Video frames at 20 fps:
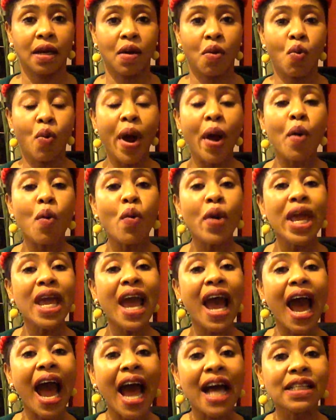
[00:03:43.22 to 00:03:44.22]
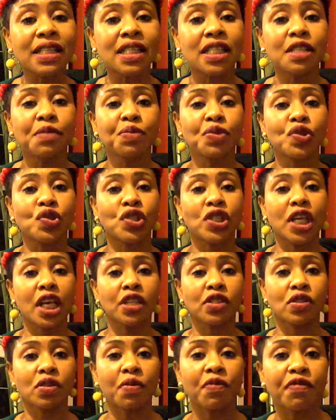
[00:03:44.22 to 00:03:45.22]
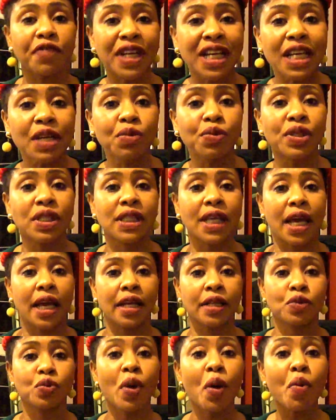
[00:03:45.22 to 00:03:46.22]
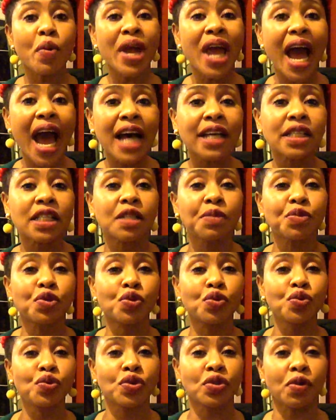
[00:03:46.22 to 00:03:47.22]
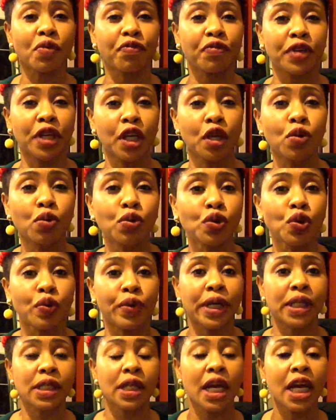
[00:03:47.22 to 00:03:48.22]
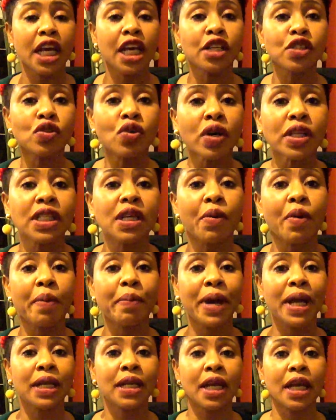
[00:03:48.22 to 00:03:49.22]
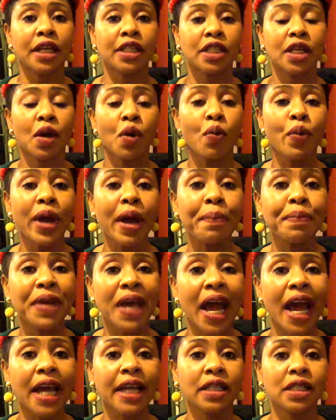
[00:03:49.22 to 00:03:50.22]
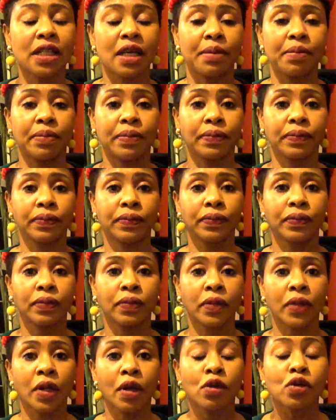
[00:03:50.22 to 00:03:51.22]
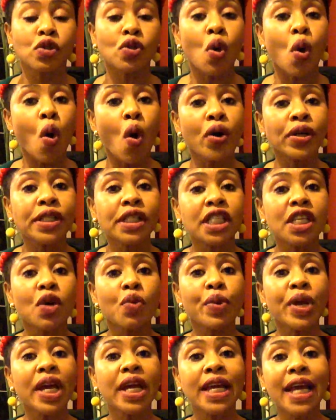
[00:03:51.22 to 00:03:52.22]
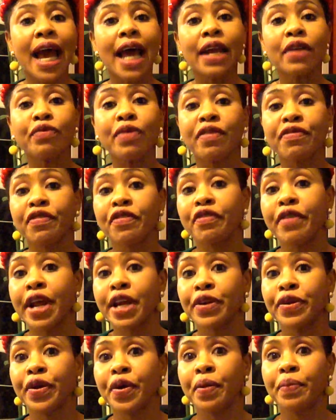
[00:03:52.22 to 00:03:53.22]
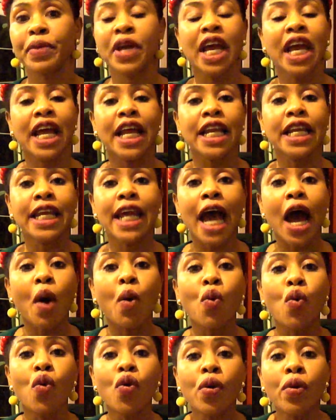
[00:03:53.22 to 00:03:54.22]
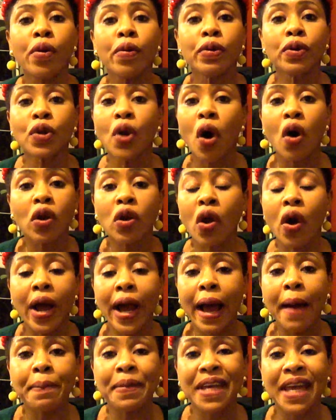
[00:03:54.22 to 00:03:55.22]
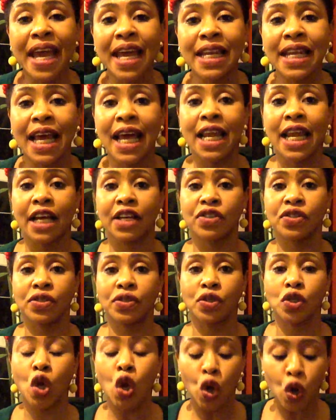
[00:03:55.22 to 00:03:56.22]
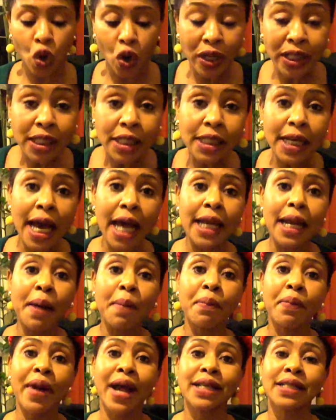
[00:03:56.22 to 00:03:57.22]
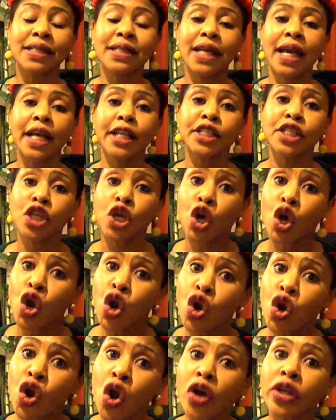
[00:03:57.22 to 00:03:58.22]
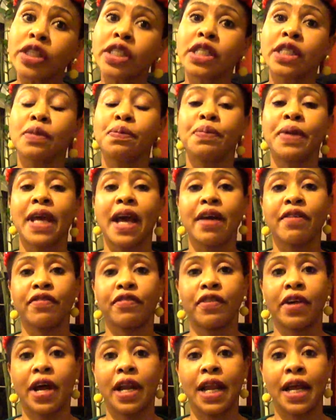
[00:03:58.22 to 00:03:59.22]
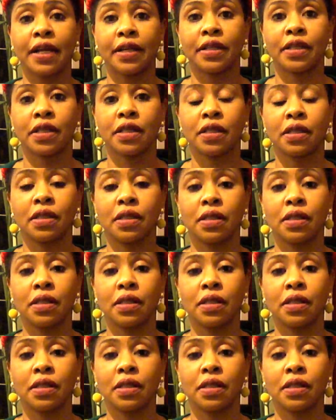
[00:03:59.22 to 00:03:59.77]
When we ask him to say something, he will say it. When we ask him to do something, he will do it. He's got our mandate. We are behind him. So until we get referendum, there will no longer be any election. Not in Anambra State, not in Biafra land.